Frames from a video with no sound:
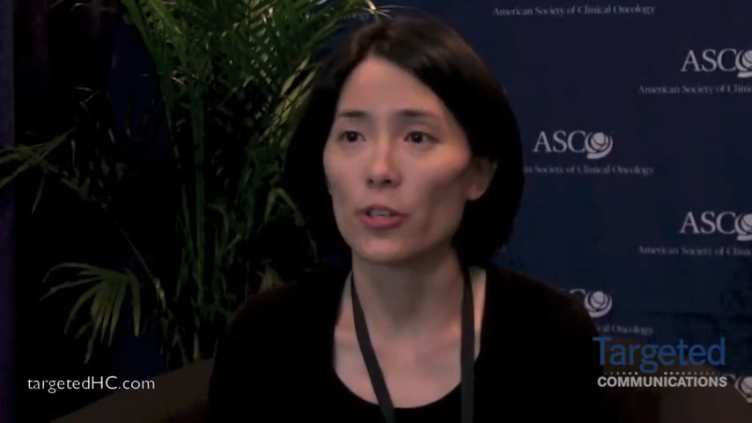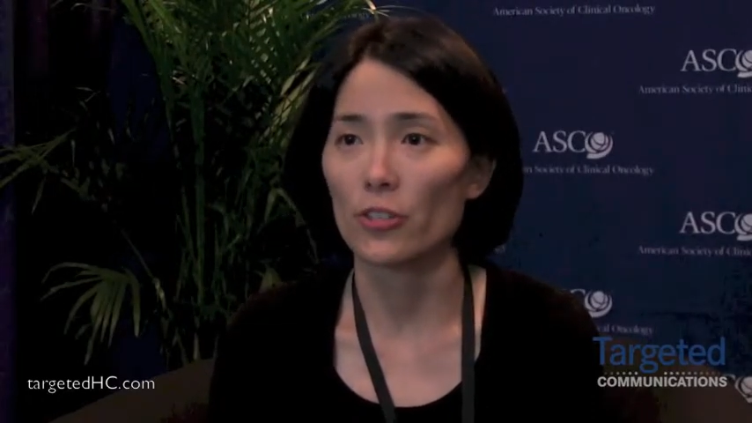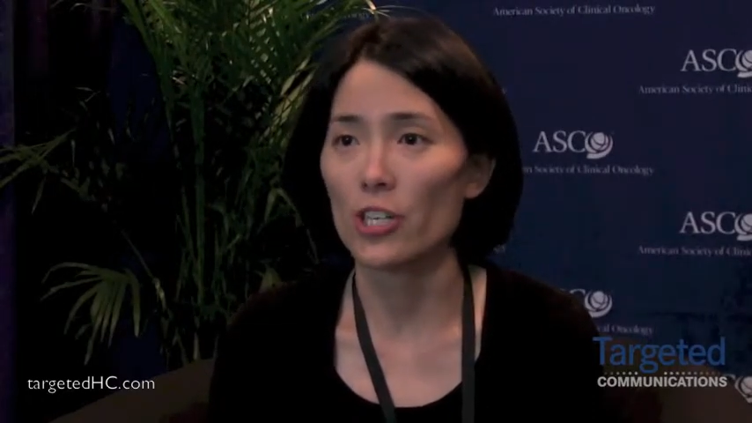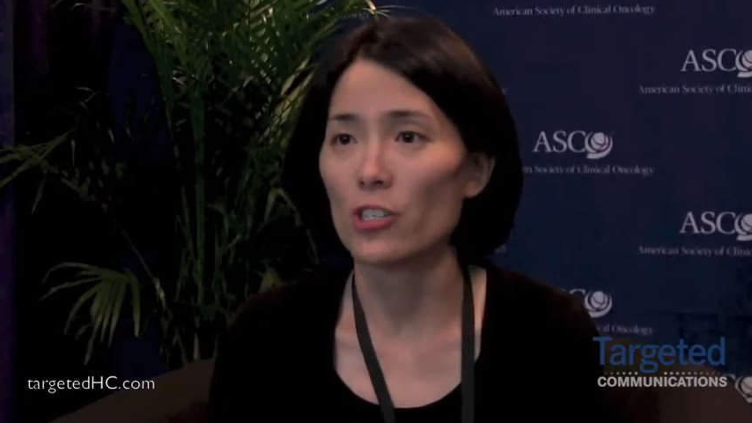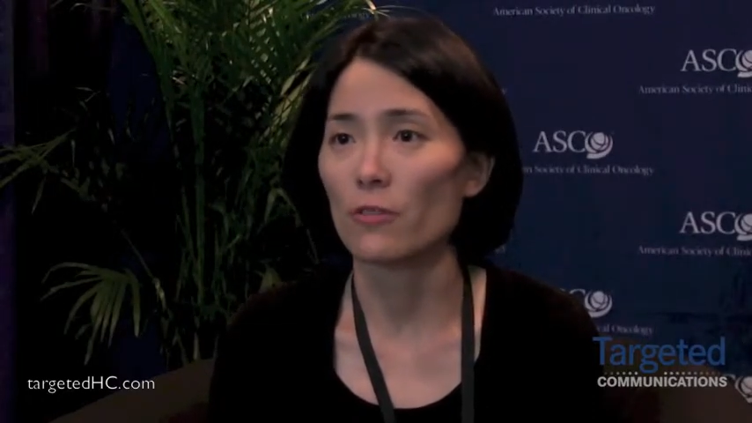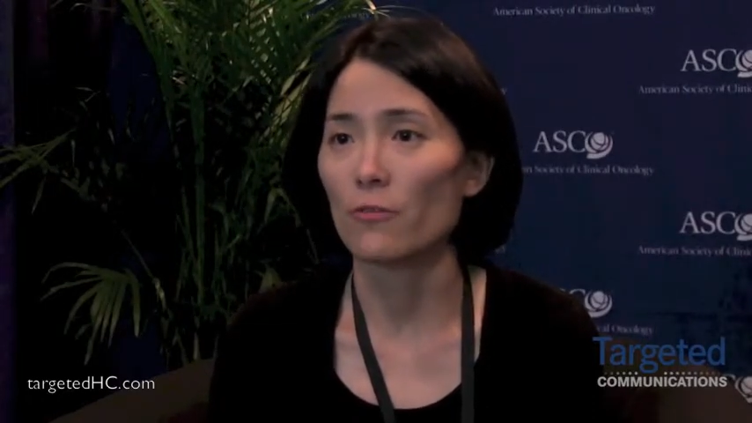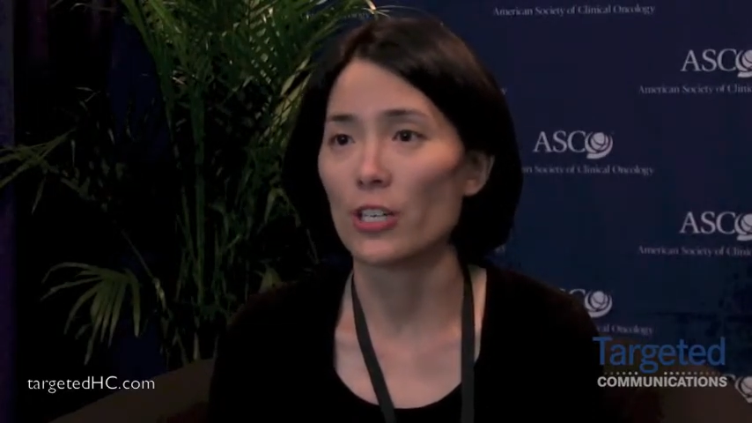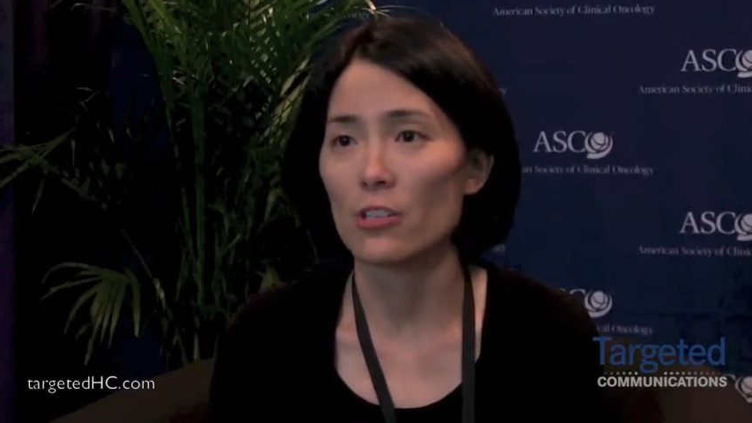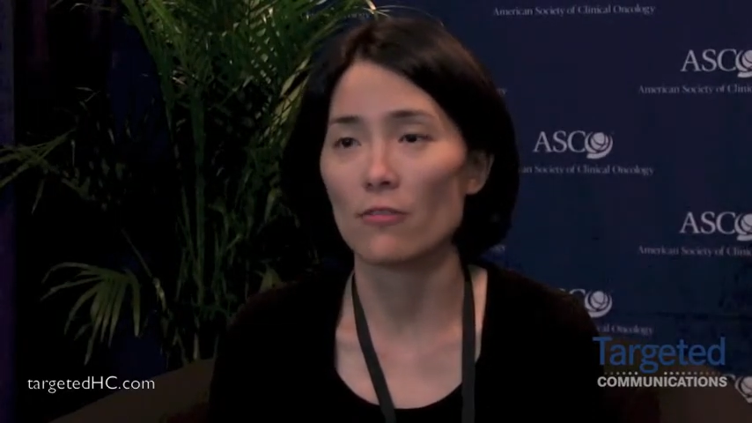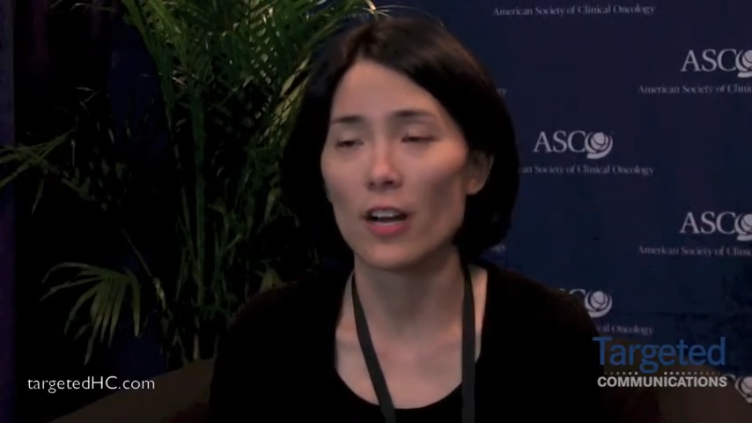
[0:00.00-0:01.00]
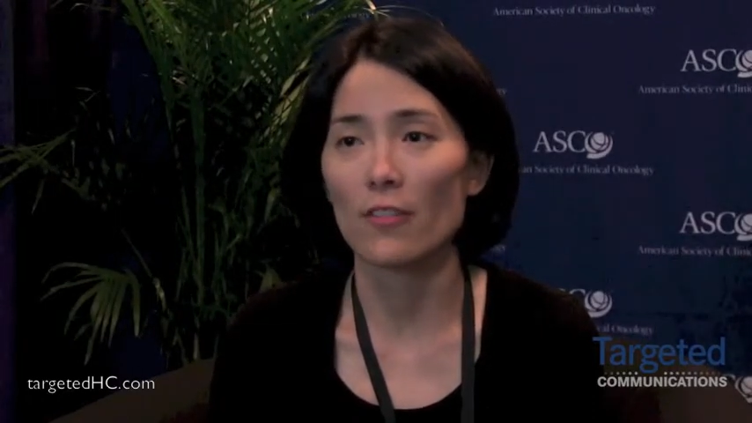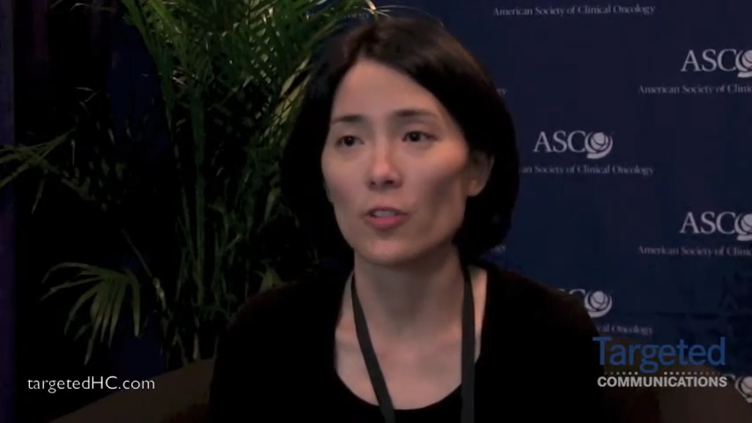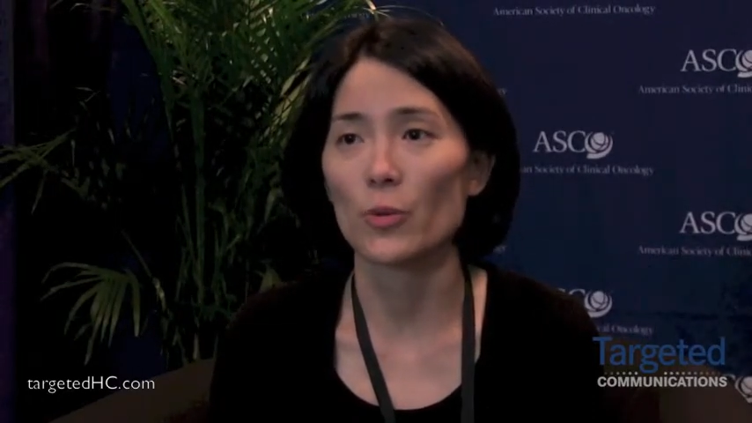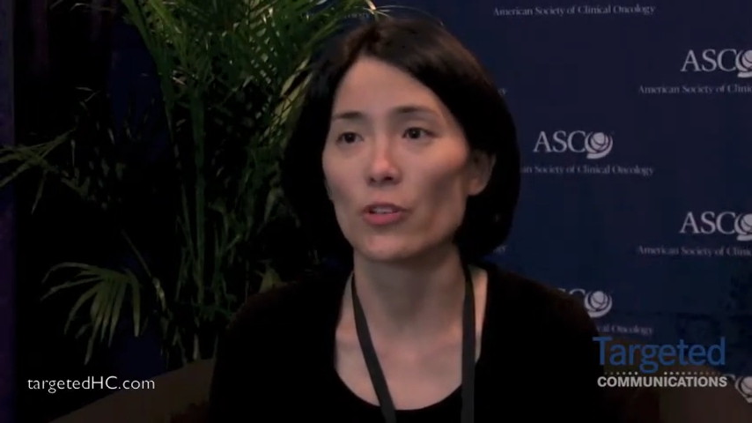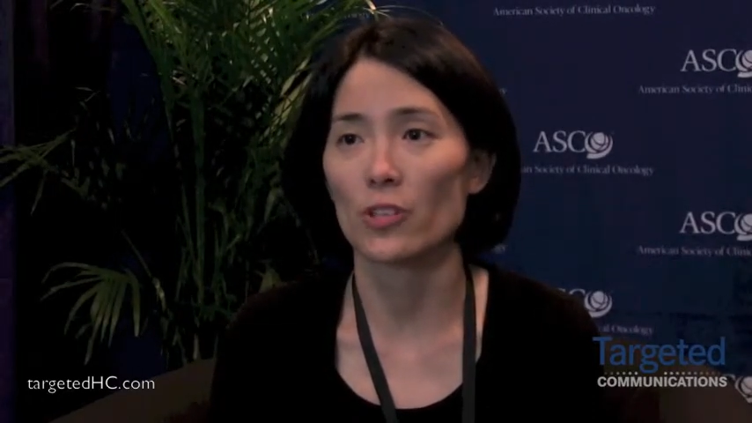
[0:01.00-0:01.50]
progression-free survival with